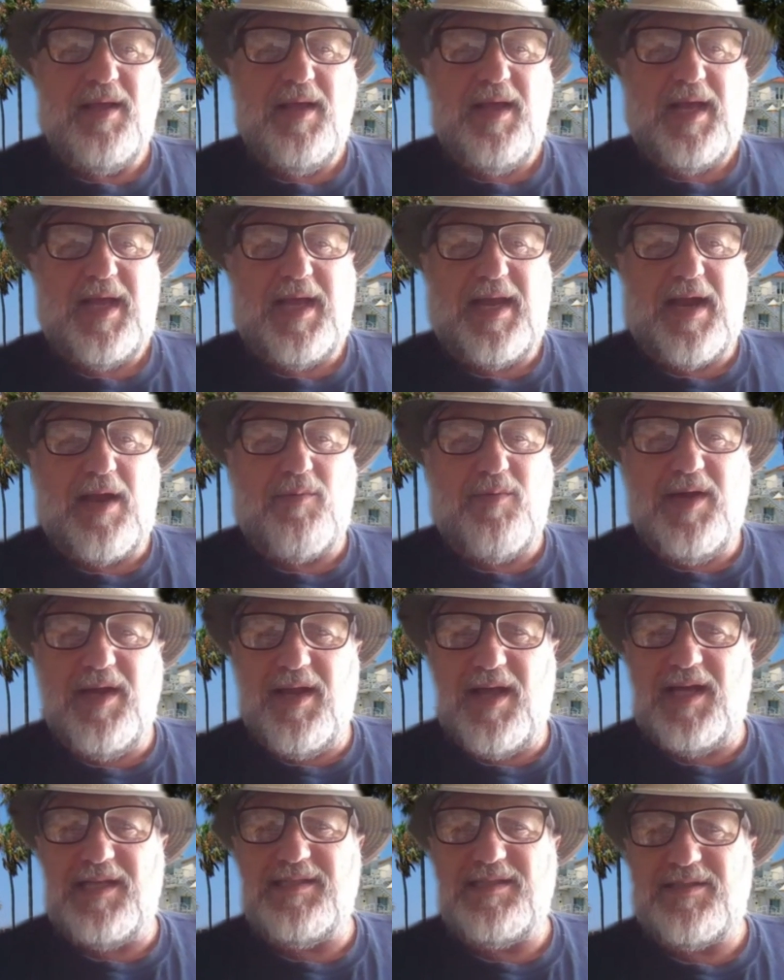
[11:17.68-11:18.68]
And I
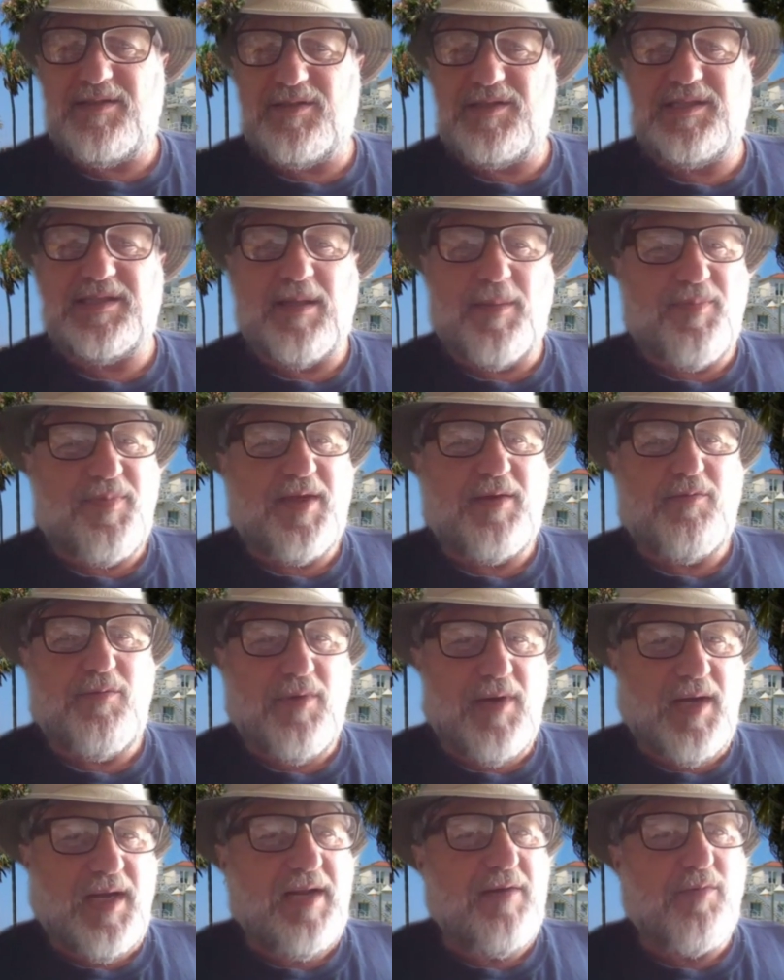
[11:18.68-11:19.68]
realized there's something
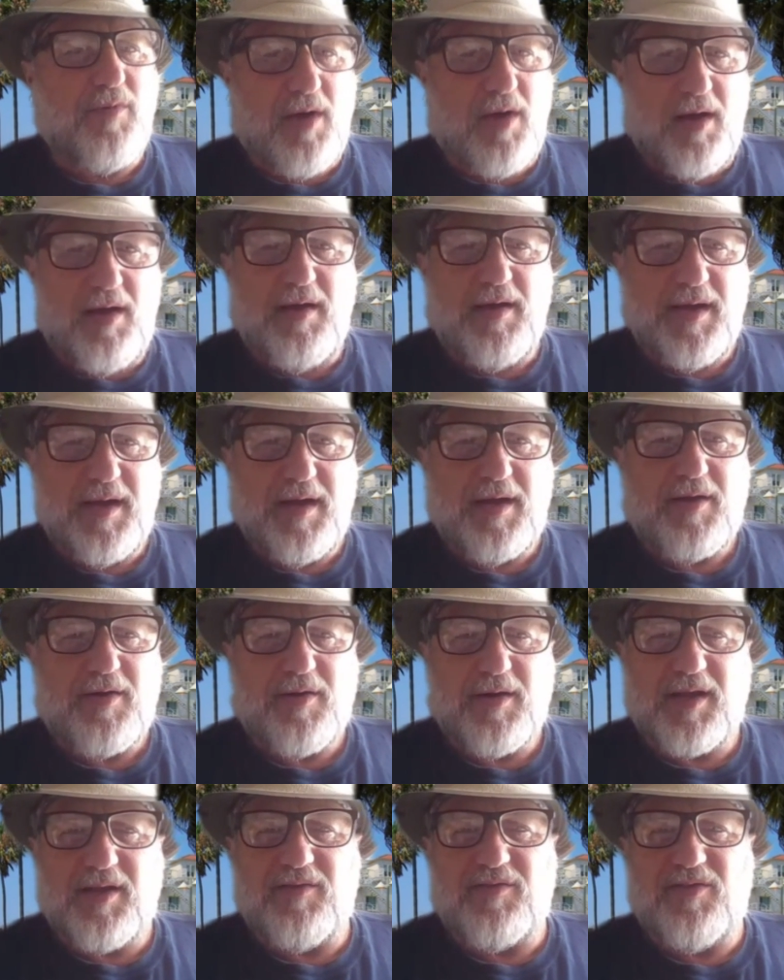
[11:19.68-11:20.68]
really wrong here
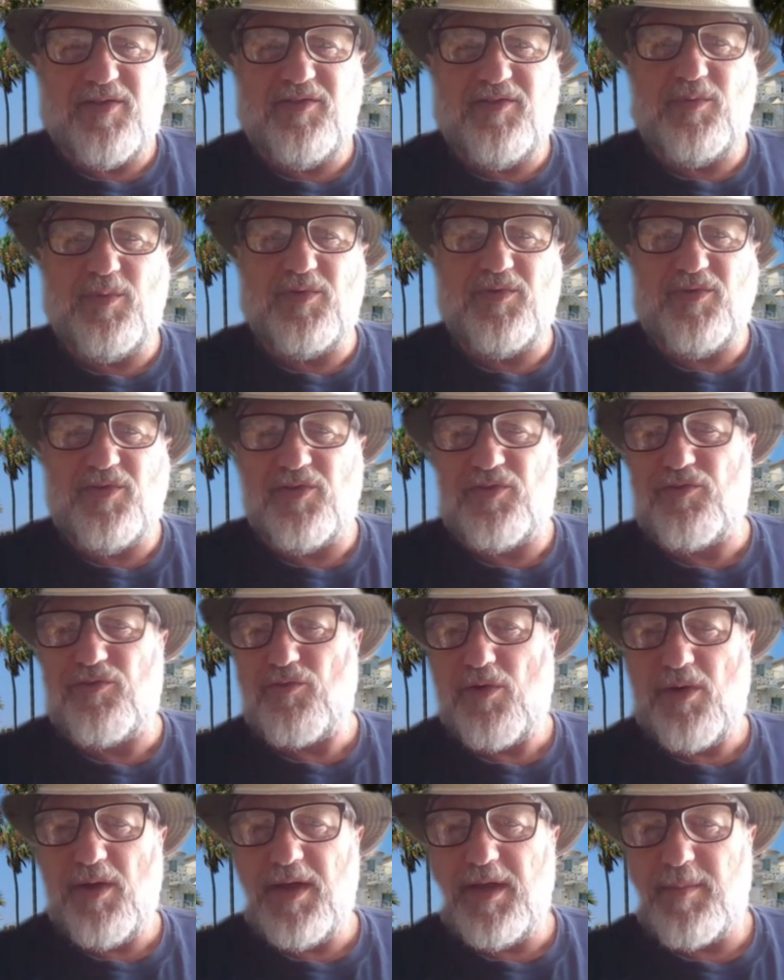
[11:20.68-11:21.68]
because this was
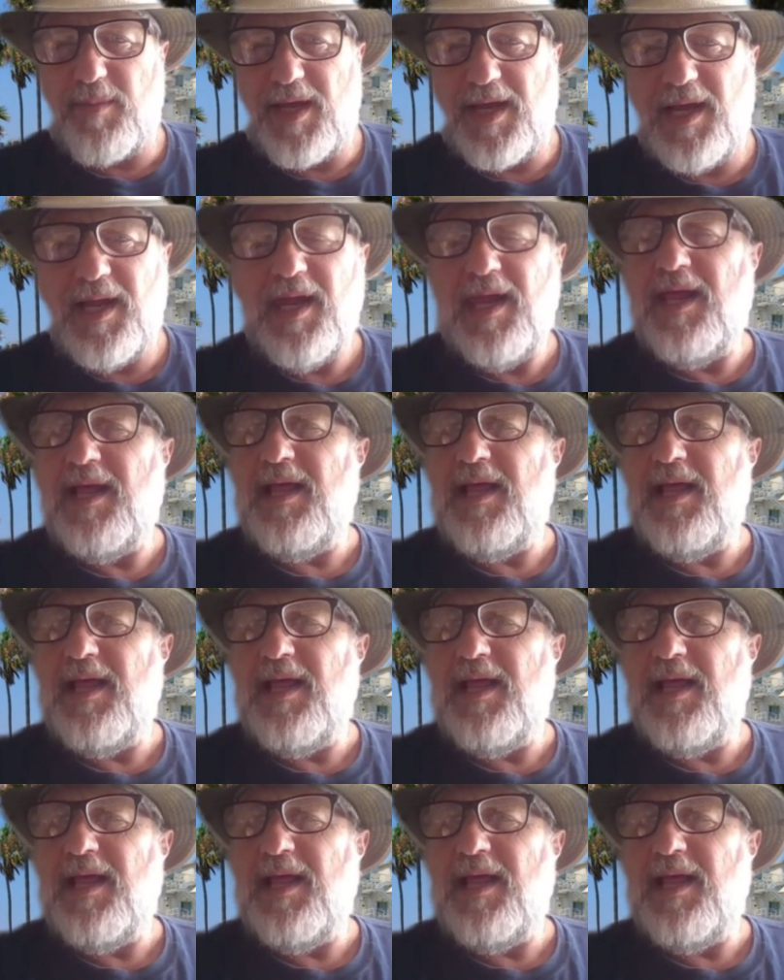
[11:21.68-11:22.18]
destroying me.